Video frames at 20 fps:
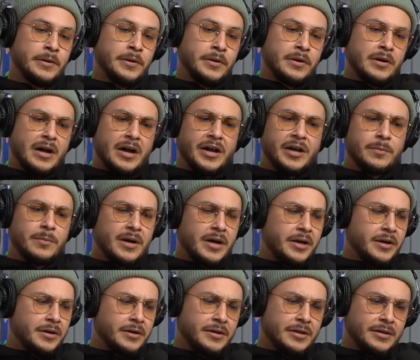I
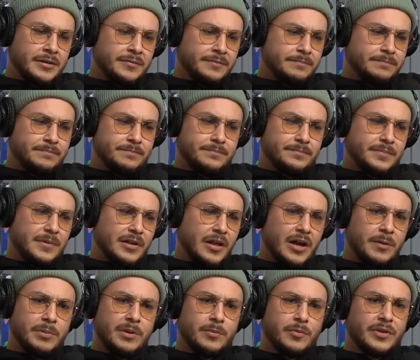admire a lot
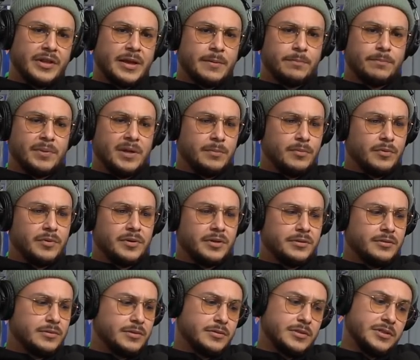of people that people would
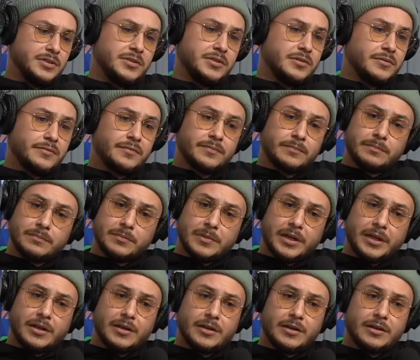consider
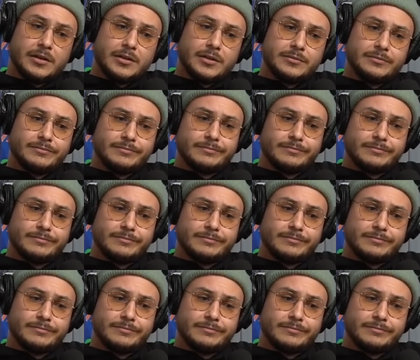like how